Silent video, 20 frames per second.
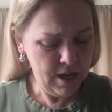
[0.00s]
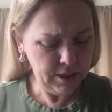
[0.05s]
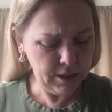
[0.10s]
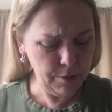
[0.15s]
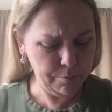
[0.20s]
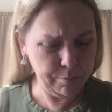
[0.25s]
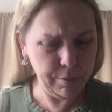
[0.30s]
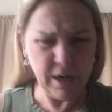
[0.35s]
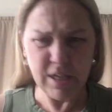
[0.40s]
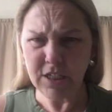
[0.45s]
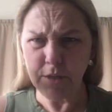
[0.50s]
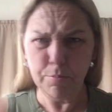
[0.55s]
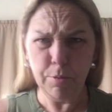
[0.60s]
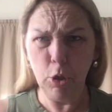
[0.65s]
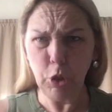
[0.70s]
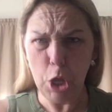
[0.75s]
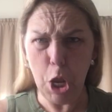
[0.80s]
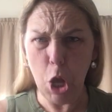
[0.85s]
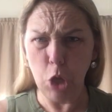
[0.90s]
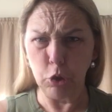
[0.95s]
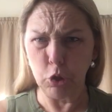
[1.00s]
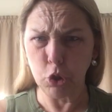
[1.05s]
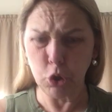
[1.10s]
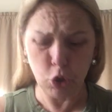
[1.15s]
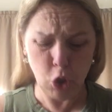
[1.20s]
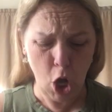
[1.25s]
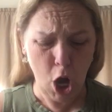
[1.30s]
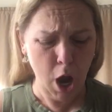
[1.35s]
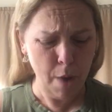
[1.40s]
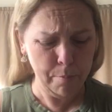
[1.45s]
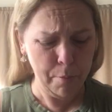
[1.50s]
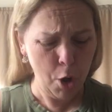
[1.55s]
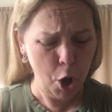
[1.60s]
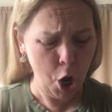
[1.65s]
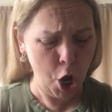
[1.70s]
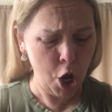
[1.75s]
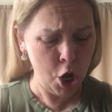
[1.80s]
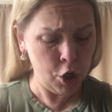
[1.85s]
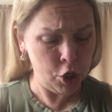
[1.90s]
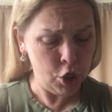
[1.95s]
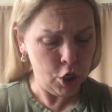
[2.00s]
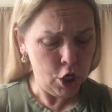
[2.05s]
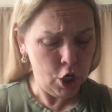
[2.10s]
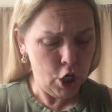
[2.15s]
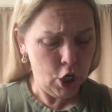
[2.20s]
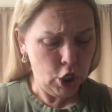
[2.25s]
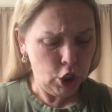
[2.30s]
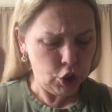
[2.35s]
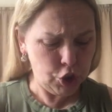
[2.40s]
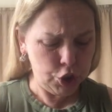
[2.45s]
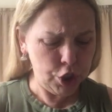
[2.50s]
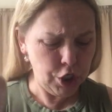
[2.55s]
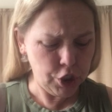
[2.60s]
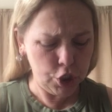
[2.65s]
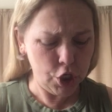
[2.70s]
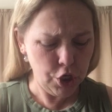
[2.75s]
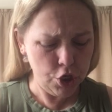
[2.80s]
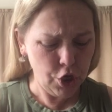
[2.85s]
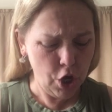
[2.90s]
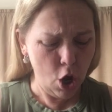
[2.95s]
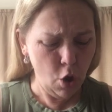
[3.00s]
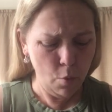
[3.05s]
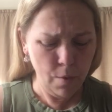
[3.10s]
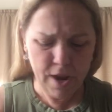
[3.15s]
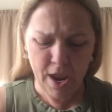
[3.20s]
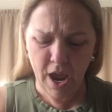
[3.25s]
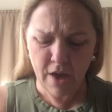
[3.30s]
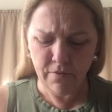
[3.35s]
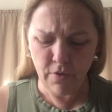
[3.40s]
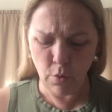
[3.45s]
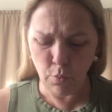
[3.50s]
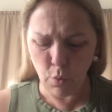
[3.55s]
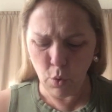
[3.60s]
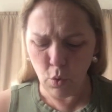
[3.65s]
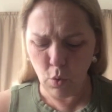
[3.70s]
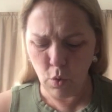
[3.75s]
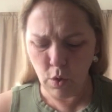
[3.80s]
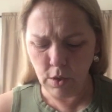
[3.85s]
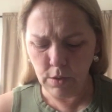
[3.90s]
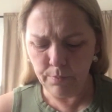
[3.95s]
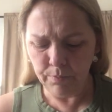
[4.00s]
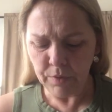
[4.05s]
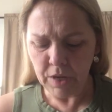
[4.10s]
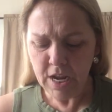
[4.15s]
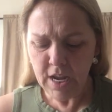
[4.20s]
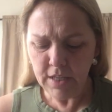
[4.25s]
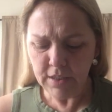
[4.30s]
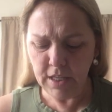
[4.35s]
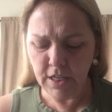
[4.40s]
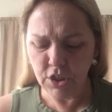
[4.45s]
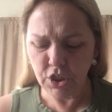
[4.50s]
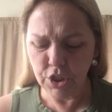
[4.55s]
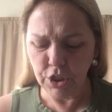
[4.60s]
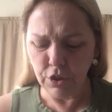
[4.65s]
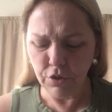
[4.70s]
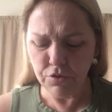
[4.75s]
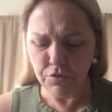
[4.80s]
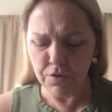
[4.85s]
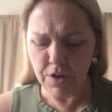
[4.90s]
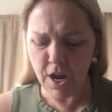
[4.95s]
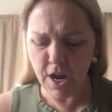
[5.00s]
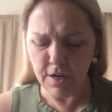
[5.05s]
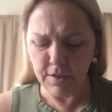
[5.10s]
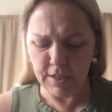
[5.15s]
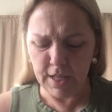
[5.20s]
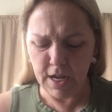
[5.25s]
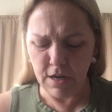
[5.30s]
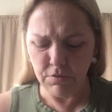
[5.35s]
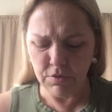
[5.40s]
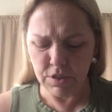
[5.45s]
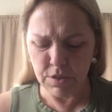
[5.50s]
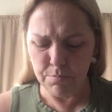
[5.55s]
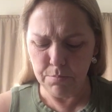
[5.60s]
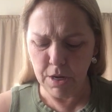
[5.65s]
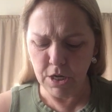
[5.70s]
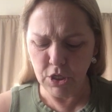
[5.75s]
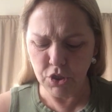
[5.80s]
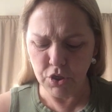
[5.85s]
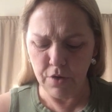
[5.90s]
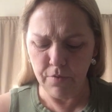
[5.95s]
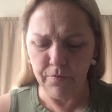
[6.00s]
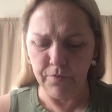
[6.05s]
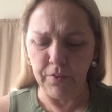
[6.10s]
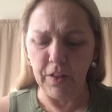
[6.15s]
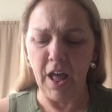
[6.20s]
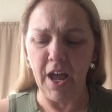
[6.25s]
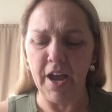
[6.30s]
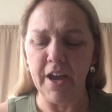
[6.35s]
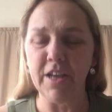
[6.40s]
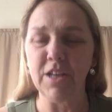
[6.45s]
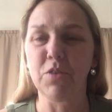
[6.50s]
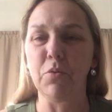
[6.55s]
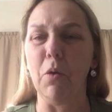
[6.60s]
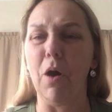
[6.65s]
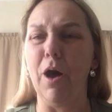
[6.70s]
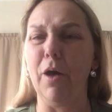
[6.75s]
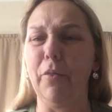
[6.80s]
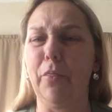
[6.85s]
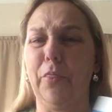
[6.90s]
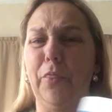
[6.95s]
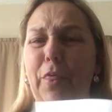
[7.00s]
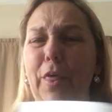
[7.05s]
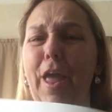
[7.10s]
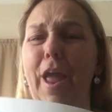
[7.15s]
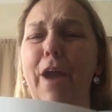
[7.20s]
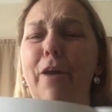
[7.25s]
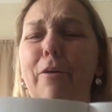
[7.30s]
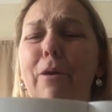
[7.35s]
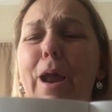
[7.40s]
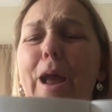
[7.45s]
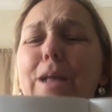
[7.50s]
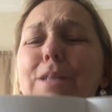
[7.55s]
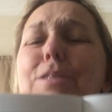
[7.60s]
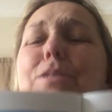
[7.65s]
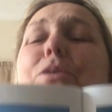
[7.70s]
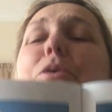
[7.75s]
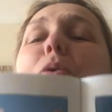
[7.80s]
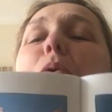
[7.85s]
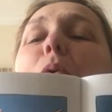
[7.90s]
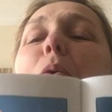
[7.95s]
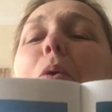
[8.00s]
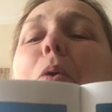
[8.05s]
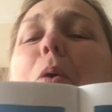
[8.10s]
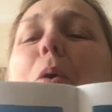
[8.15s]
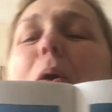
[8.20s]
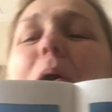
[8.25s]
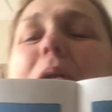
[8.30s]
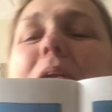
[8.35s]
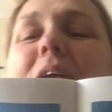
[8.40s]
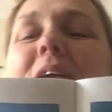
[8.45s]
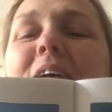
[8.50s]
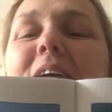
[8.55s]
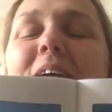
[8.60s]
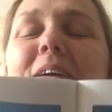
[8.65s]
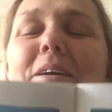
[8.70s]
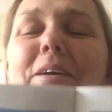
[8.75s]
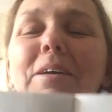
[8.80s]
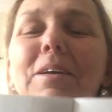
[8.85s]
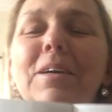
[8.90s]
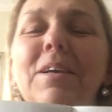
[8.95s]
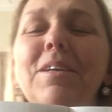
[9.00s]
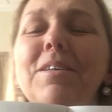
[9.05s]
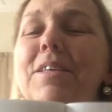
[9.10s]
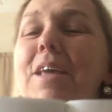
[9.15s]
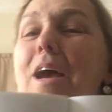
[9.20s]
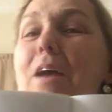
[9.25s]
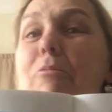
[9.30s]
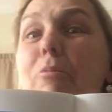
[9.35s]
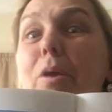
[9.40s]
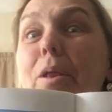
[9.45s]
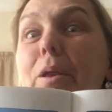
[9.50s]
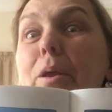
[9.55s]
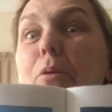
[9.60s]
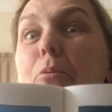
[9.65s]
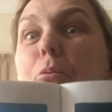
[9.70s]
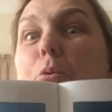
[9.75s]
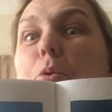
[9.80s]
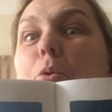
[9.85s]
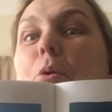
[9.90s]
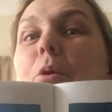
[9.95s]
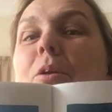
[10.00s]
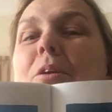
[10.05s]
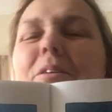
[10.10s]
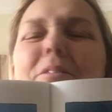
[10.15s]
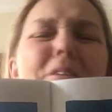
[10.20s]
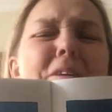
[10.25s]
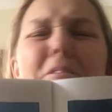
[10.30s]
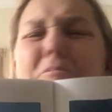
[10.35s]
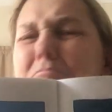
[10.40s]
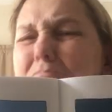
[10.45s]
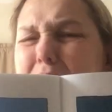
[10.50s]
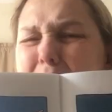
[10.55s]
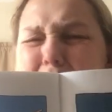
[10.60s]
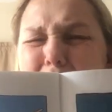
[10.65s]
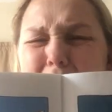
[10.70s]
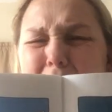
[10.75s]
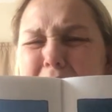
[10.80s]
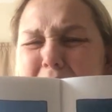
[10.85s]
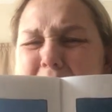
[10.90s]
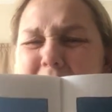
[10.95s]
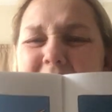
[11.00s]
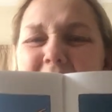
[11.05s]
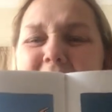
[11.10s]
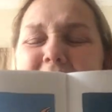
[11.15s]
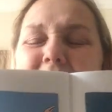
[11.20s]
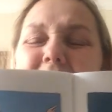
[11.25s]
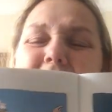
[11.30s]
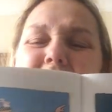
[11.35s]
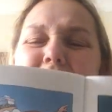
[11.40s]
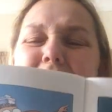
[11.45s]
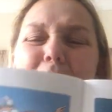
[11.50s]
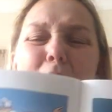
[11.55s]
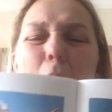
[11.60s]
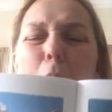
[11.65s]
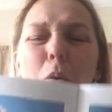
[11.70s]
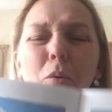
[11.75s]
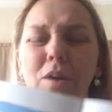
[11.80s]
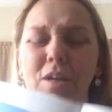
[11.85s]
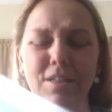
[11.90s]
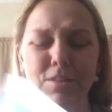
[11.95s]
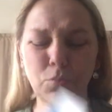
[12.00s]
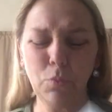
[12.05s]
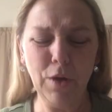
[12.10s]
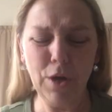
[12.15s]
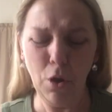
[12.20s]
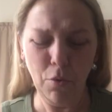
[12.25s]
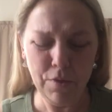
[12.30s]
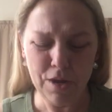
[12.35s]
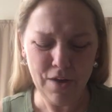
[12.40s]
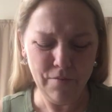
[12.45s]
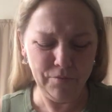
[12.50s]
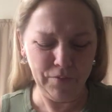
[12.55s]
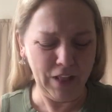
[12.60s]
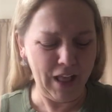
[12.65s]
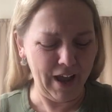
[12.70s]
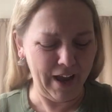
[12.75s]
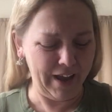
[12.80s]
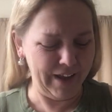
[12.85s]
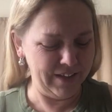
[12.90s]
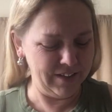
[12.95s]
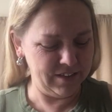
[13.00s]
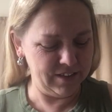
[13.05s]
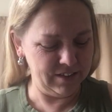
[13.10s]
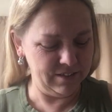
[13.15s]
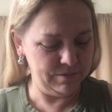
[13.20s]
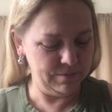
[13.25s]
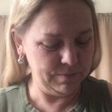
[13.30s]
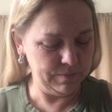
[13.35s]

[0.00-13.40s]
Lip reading: The principal yelled, "Stop her! She should know we have a rule that children are not allowed to munch on flies while they're at school." Is that really a rule? No, because we don't eat flies.